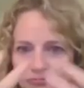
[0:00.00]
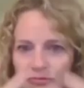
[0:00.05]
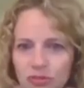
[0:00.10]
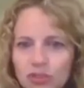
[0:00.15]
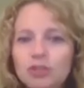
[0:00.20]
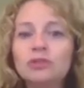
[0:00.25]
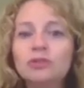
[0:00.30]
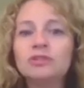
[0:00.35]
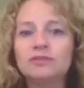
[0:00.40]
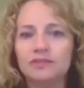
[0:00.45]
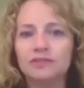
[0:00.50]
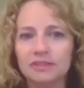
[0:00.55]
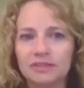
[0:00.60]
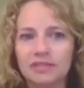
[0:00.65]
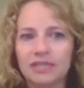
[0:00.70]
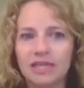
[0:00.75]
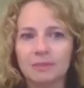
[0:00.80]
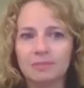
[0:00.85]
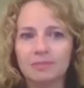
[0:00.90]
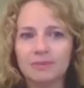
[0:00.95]
useful
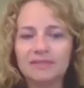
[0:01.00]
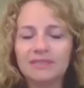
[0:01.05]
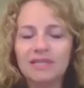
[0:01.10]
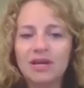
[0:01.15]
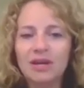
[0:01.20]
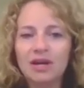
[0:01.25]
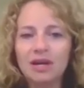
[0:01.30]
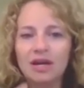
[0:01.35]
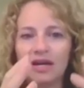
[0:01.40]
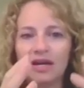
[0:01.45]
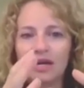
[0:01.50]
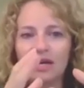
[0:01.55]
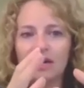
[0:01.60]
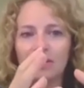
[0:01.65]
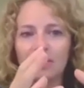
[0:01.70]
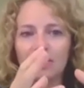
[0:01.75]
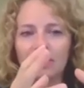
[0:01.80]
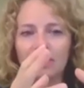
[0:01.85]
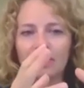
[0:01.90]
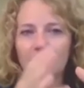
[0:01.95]
tips
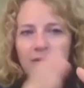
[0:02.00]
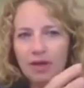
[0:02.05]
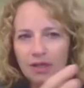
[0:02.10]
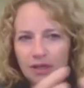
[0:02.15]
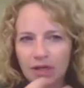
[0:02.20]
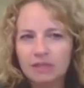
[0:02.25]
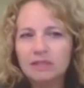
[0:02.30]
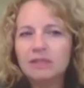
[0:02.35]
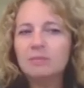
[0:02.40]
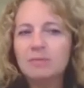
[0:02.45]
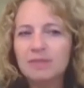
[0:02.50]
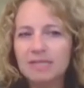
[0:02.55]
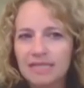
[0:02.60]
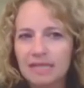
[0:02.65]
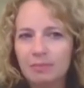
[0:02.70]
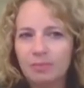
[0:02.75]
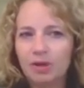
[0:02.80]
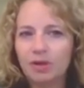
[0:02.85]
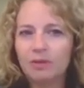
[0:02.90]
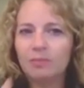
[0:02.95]
a little bit
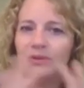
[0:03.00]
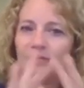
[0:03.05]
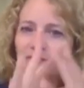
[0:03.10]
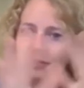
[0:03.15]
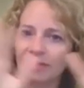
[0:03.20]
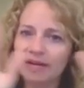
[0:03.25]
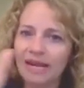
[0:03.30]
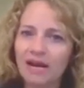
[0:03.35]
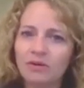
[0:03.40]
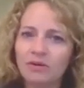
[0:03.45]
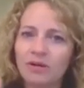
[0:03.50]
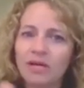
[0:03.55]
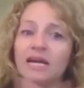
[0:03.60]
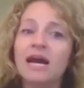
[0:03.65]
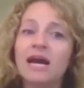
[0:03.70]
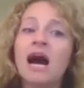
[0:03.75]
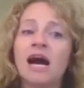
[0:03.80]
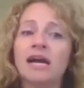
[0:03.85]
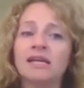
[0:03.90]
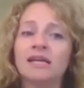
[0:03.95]
deeper. But for now, at
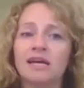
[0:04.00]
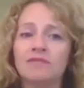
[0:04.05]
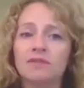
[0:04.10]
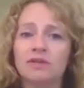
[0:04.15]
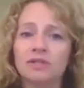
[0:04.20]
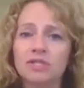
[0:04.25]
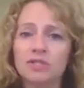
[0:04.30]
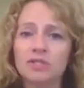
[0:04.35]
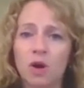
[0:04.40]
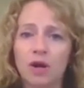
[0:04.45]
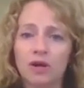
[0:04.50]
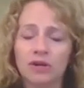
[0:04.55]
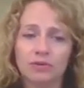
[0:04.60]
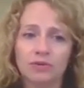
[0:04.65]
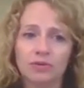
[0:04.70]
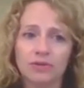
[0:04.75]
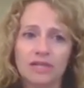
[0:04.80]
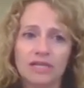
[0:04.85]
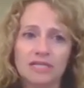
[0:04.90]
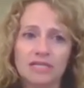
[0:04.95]
a high level, let's walk
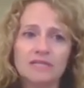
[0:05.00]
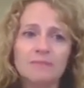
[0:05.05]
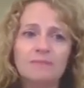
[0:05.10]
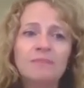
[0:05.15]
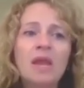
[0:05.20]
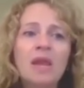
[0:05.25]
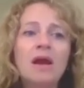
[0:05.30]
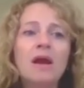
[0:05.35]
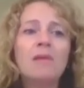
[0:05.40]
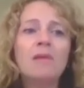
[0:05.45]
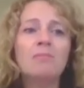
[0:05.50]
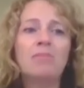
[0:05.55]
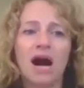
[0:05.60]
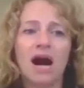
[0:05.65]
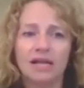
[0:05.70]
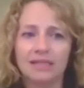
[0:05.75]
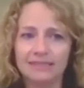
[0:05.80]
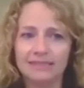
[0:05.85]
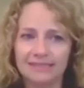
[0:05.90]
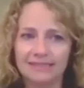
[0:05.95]
through these.
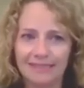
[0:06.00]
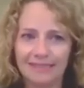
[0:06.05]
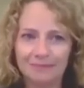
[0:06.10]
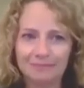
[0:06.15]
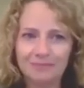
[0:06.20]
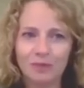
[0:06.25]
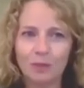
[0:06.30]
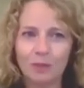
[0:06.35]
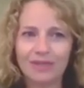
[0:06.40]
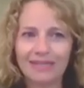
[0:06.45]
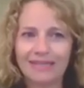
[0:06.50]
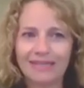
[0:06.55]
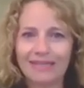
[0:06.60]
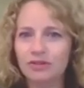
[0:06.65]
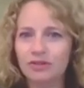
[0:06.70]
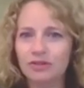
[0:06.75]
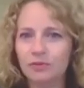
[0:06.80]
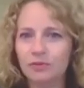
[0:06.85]
Policy, what legal